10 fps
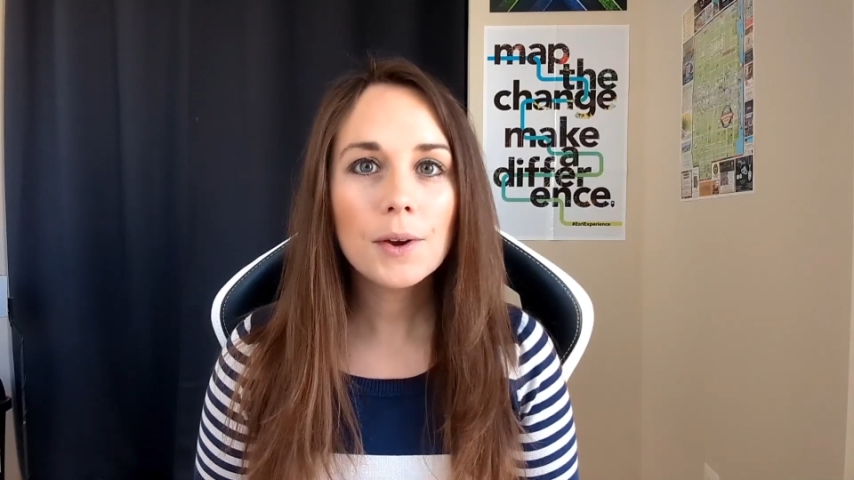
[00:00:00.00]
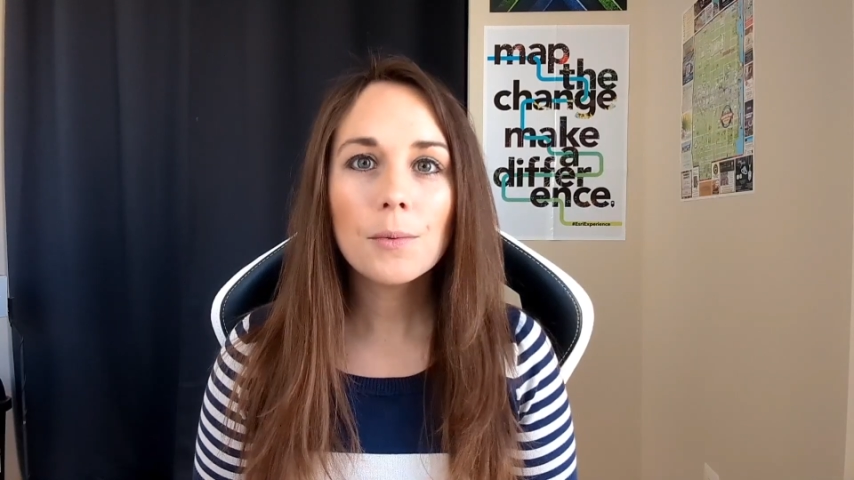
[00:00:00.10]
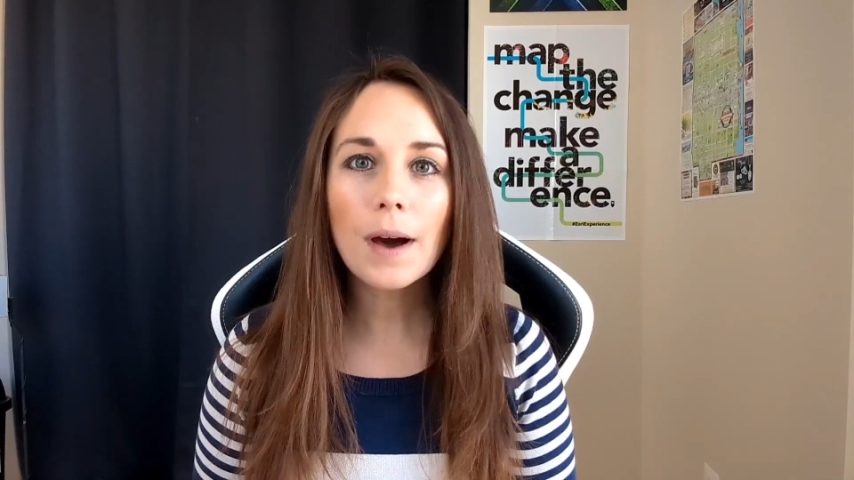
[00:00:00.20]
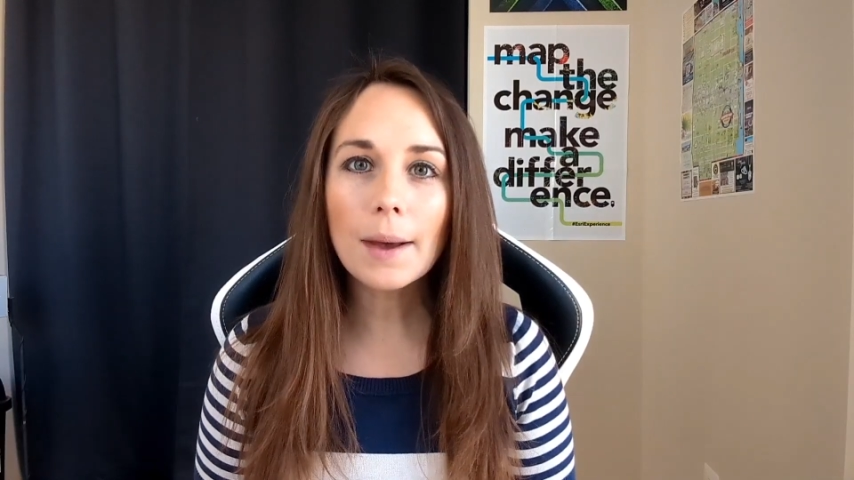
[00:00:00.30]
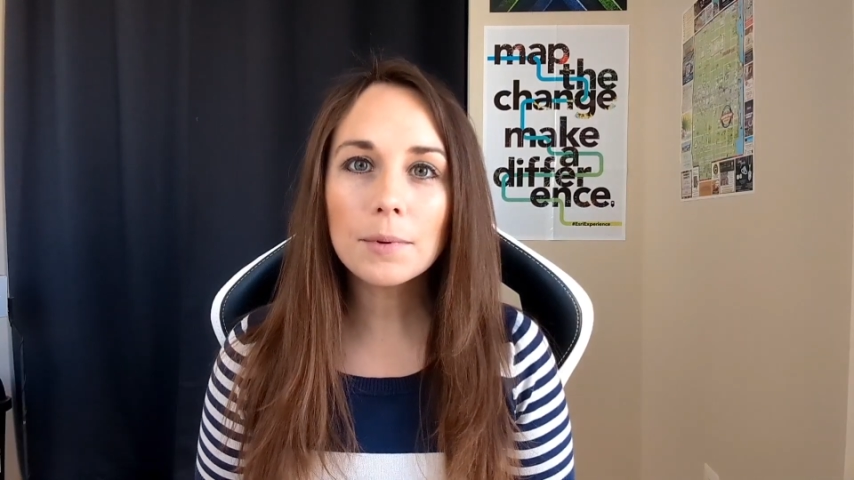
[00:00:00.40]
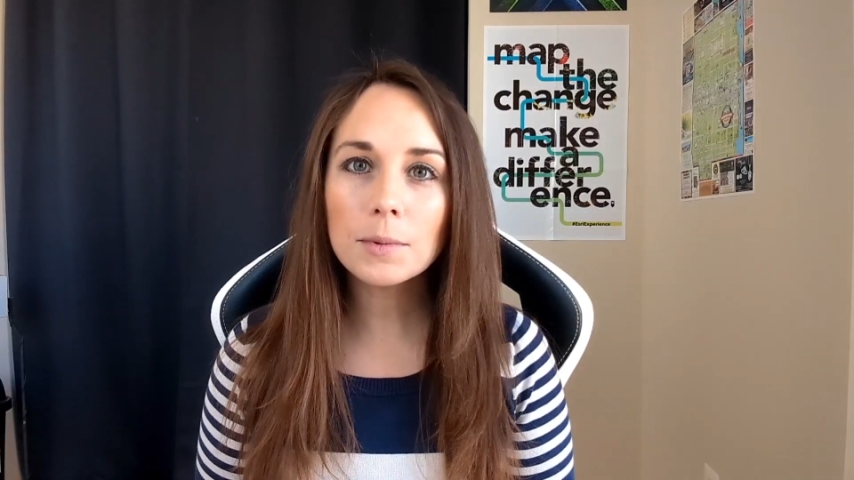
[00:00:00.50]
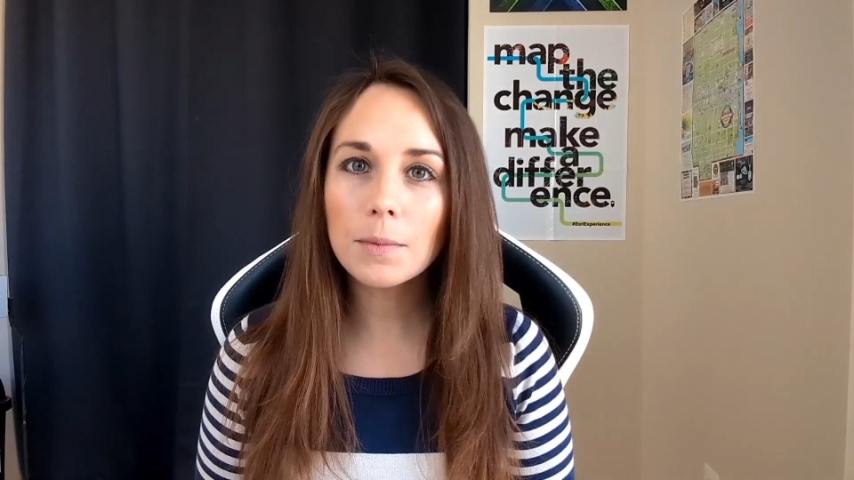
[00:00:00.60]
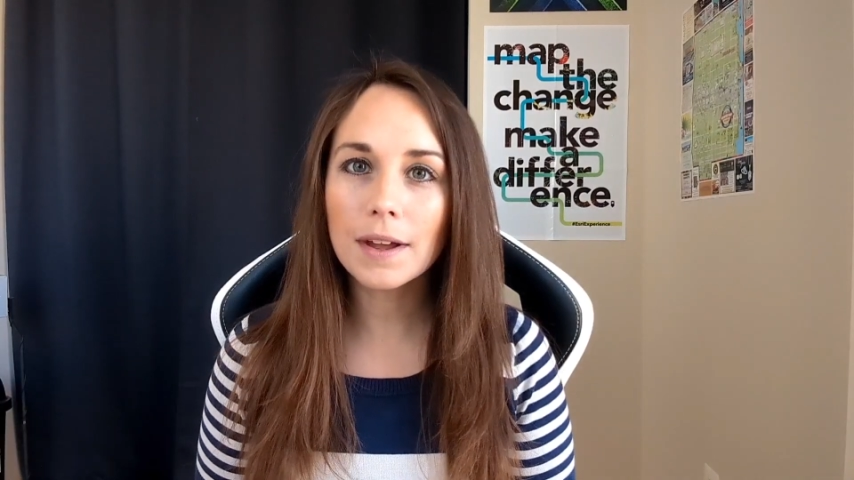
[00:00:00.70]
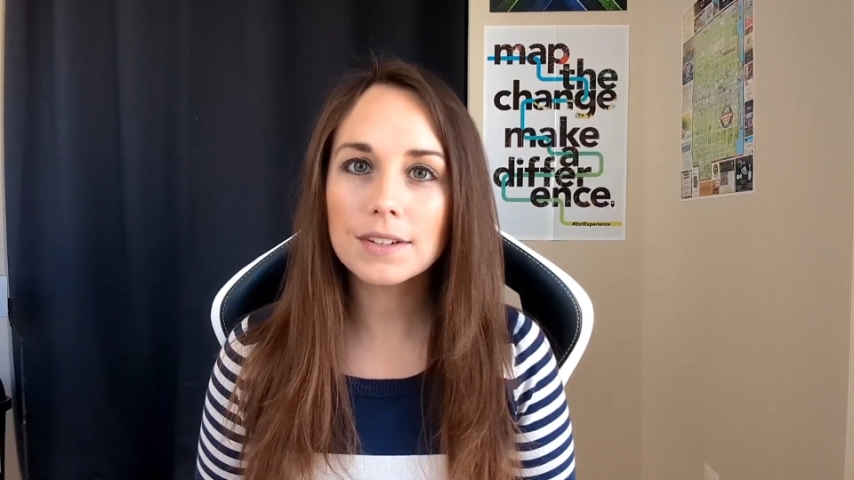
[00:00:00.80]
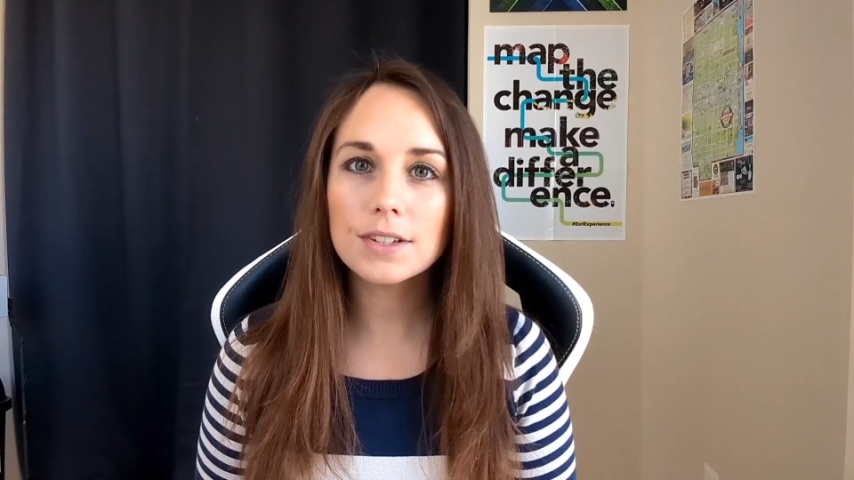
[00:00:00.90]
Why would we
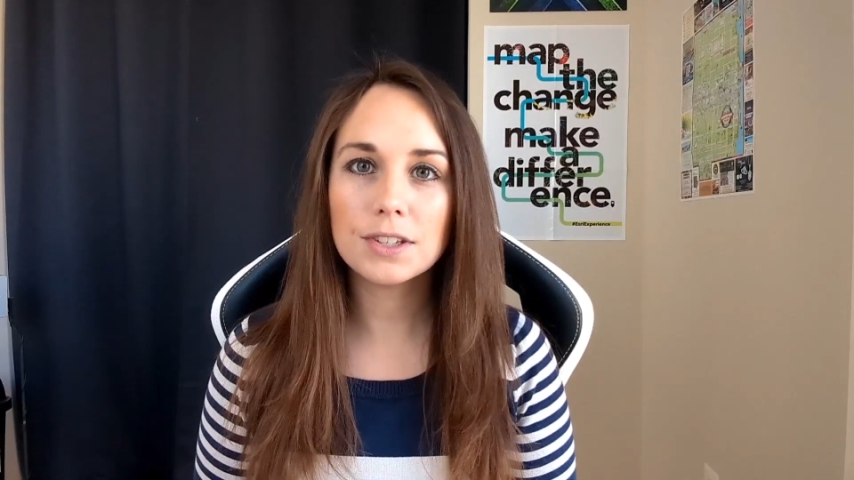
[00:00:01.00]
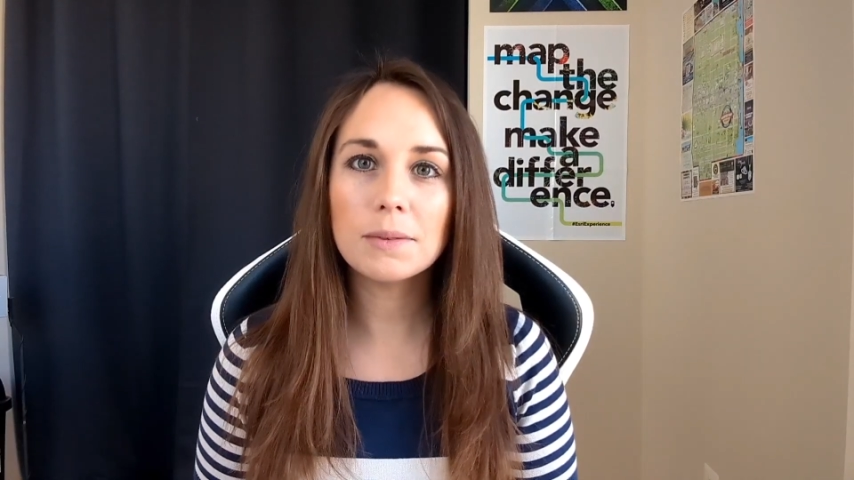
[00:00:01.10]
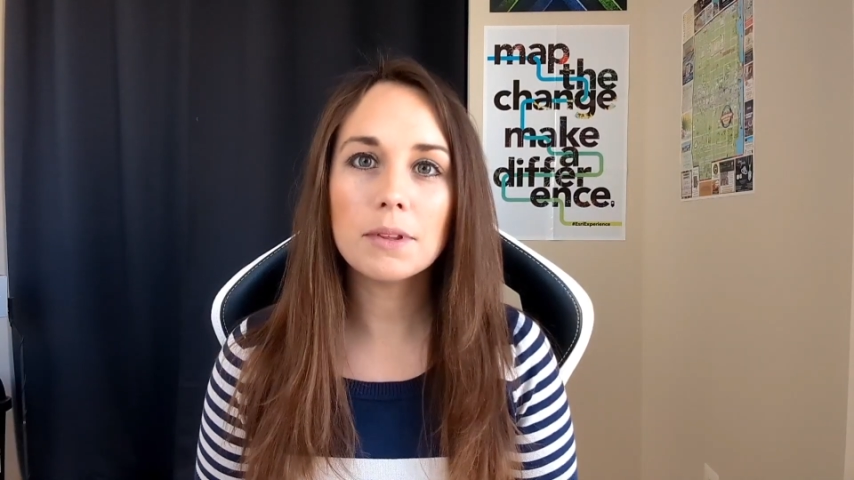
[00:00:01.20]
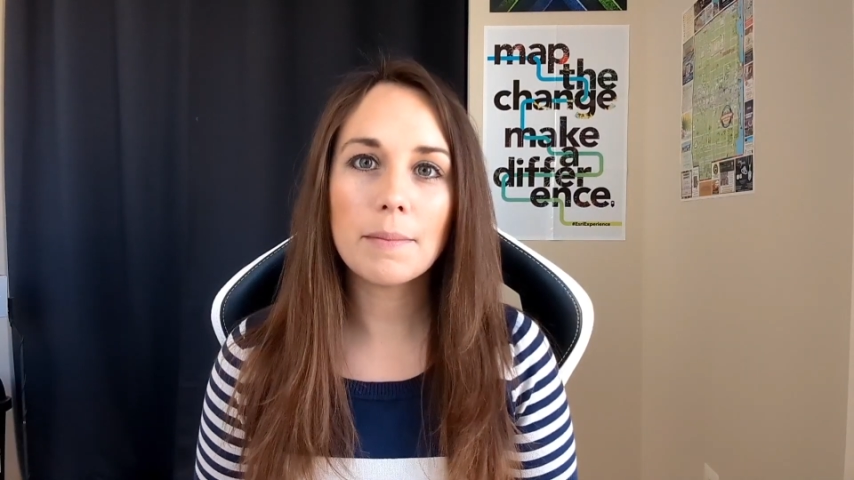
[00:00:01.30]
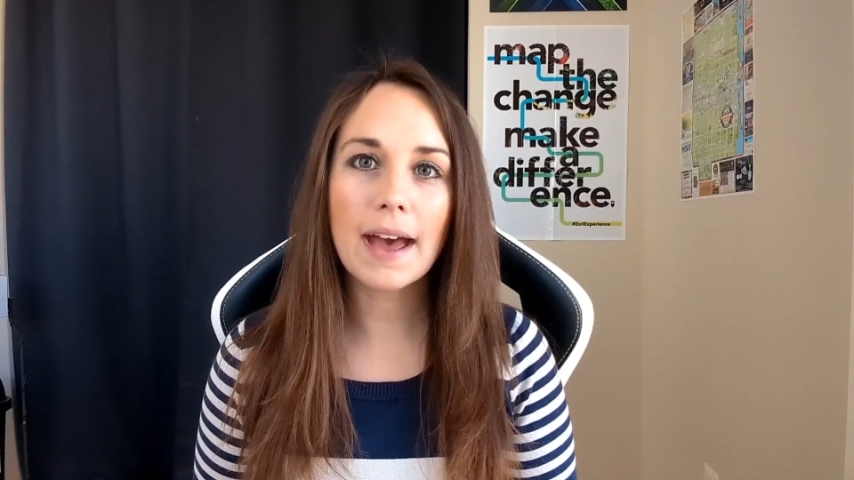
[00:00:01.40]
want to zoom the